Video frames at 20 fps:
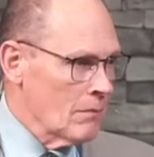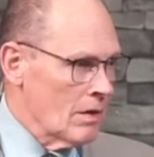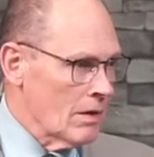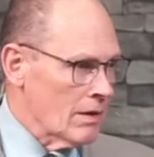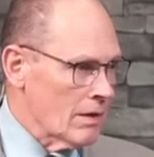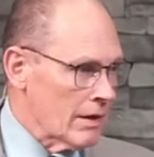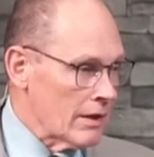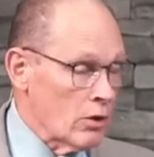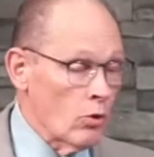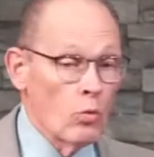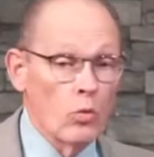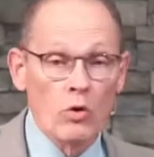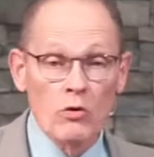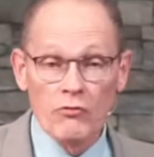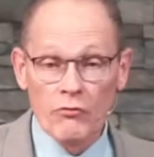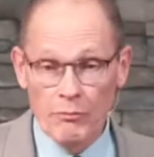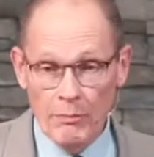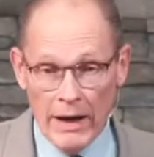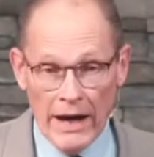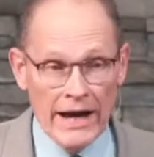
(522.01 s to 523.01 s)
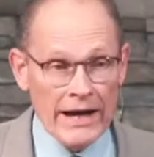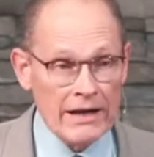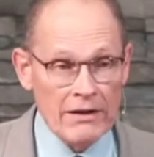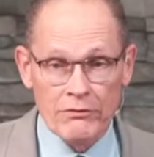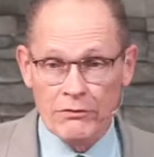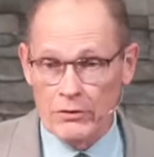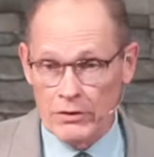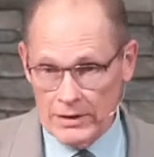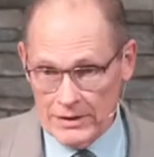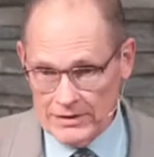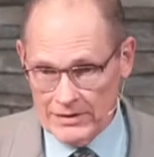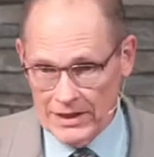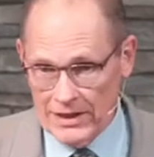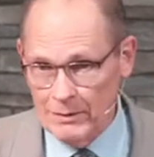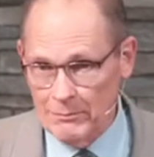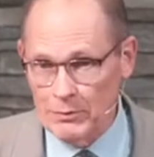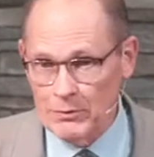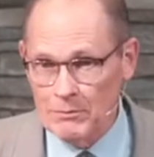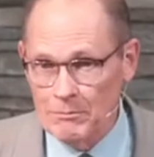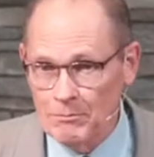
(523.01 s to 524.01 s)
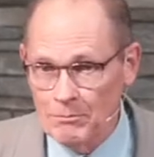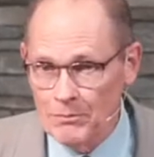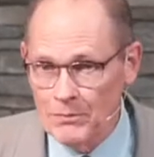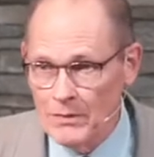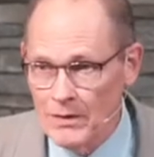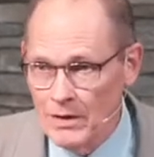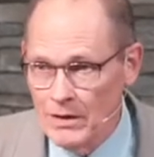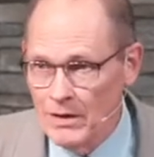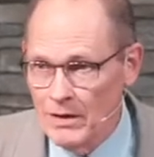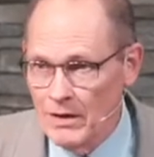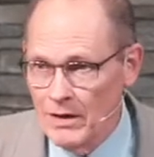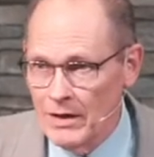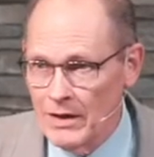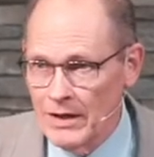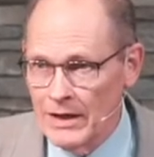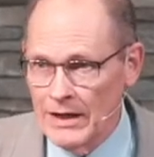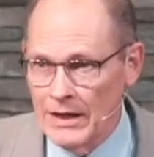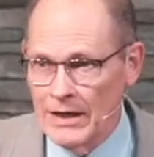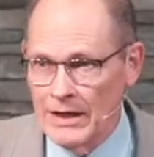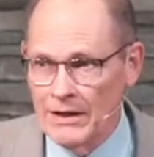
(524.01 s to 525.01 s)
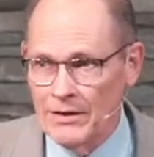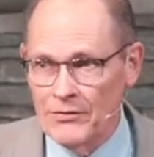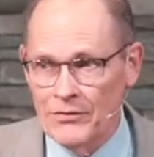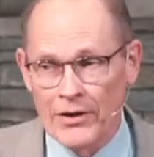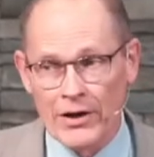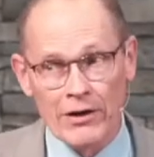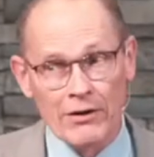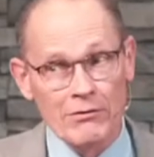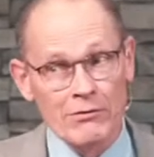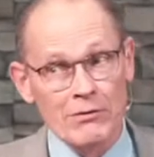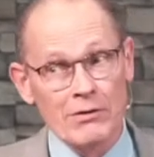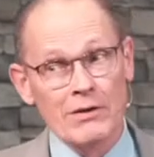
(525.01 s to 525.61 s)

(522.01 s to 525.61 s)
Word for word: like a wolf pack, for example, uh, they're